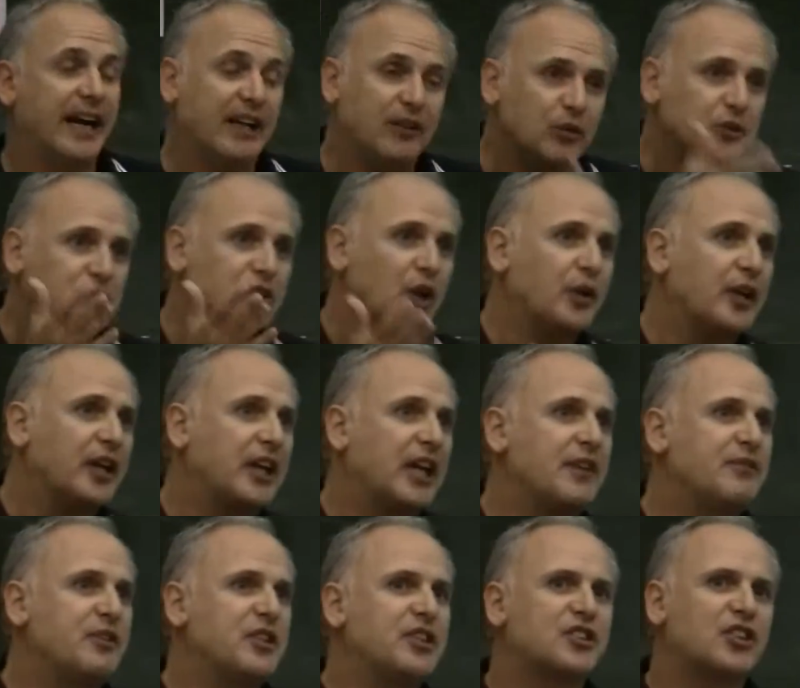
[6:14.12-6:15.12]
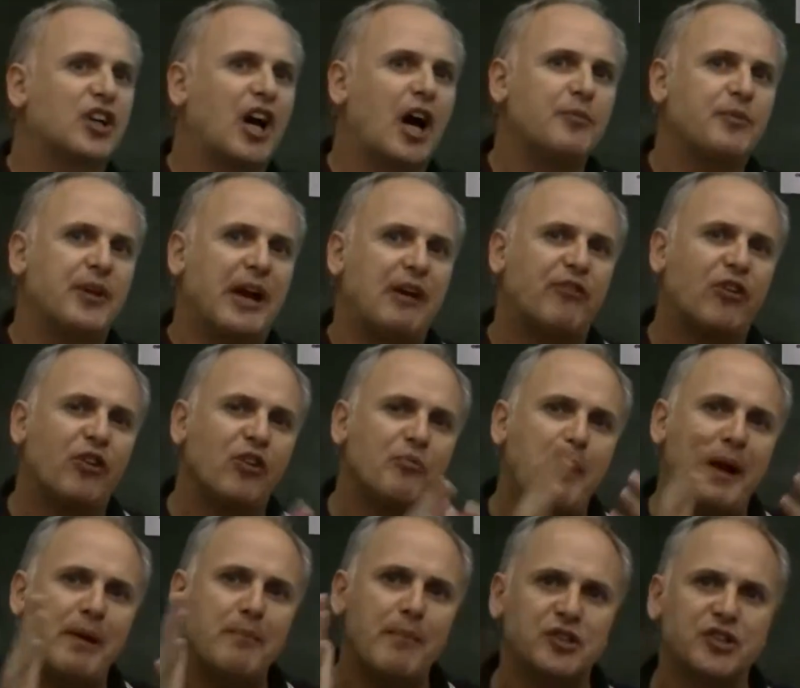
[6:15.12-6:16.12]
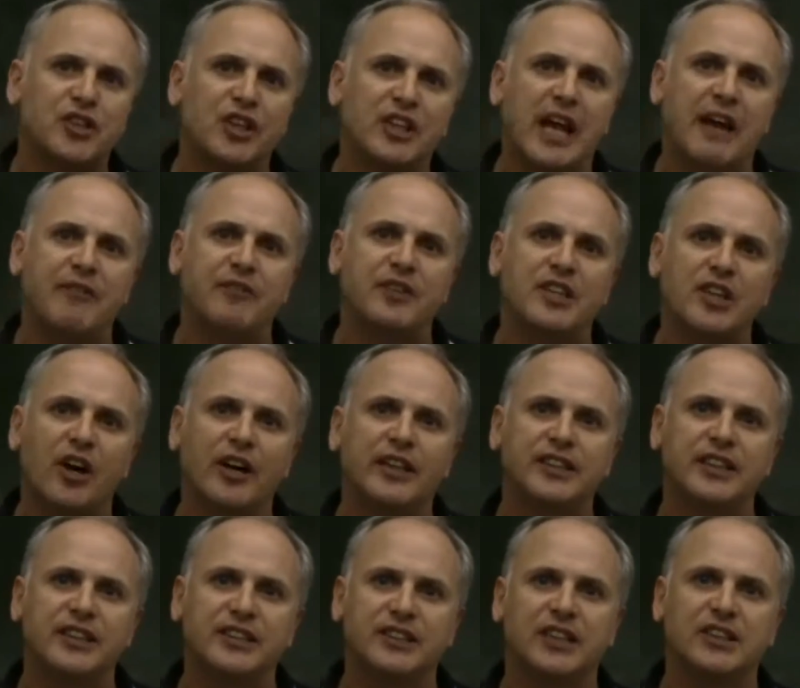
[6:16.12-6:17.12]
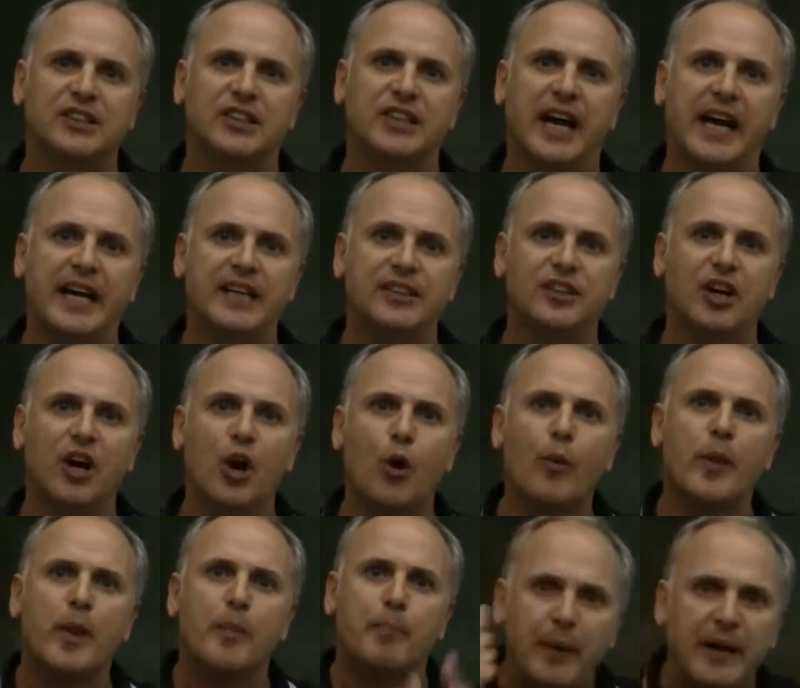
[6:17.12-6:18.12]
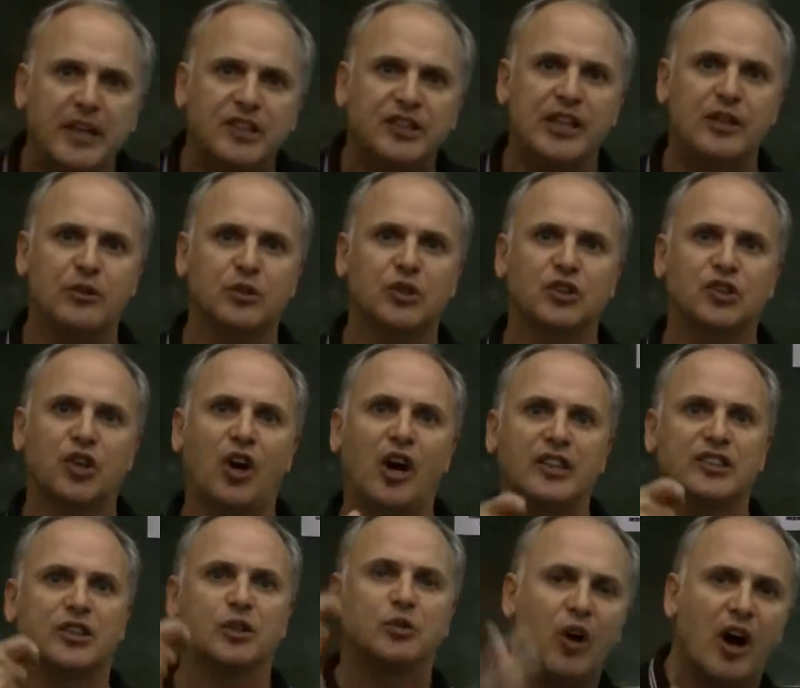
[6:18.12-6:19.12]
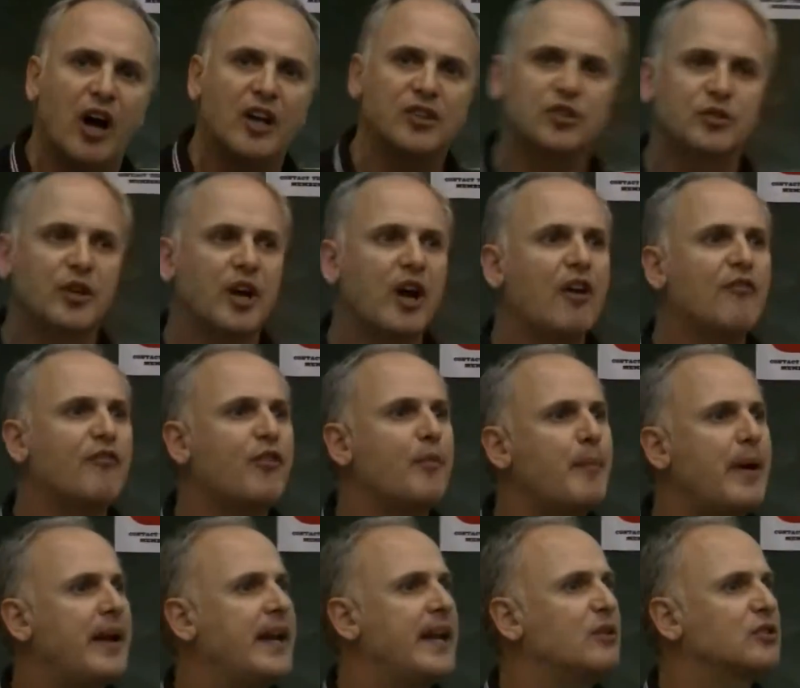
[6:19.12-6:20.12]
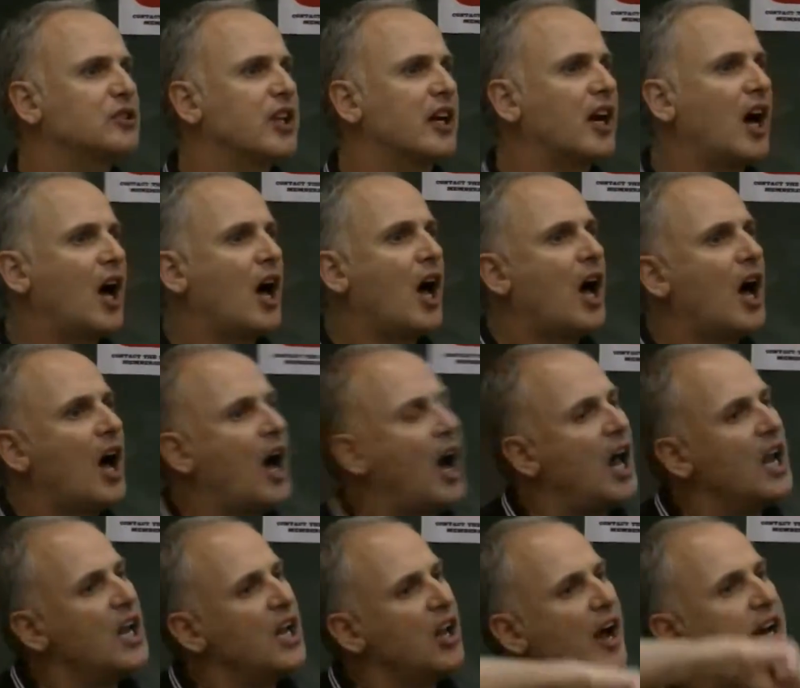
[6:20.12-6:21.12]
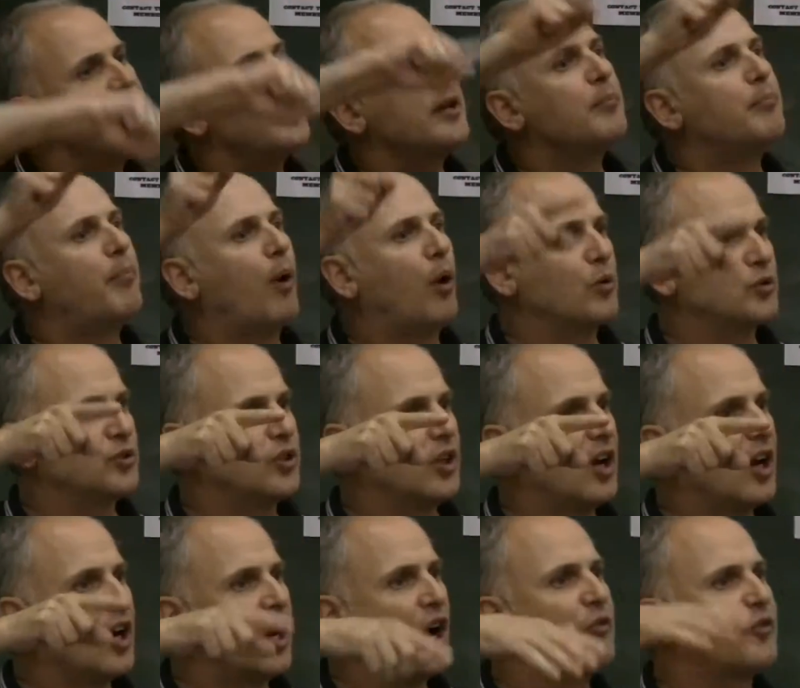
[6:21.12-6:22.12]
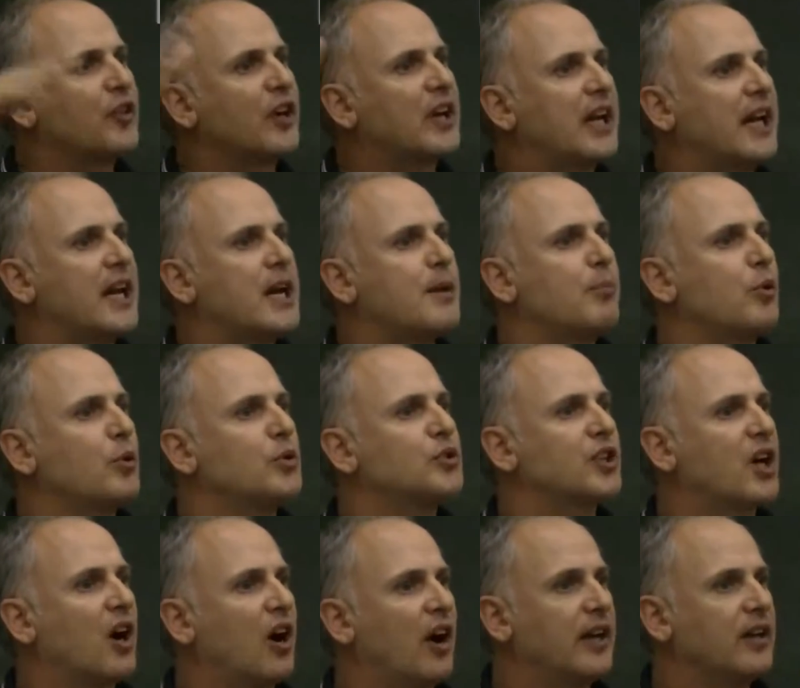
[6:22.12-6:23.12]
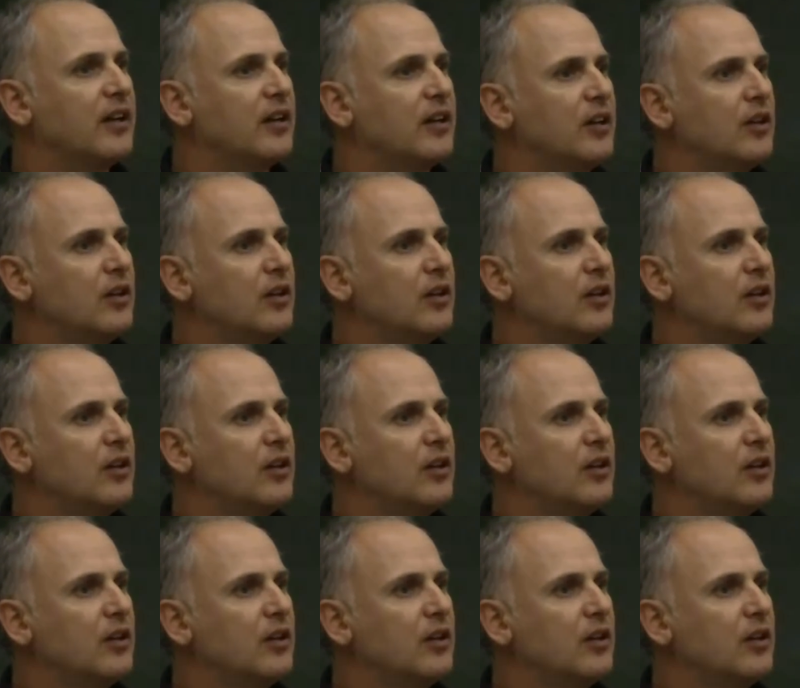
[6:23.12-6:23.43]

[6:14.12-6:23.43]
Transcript: again, it was Tony Clifford described how much the left in 1968 from the big general strikes, the riots, for many it was like a, a lightning bolt going through clear blue sky.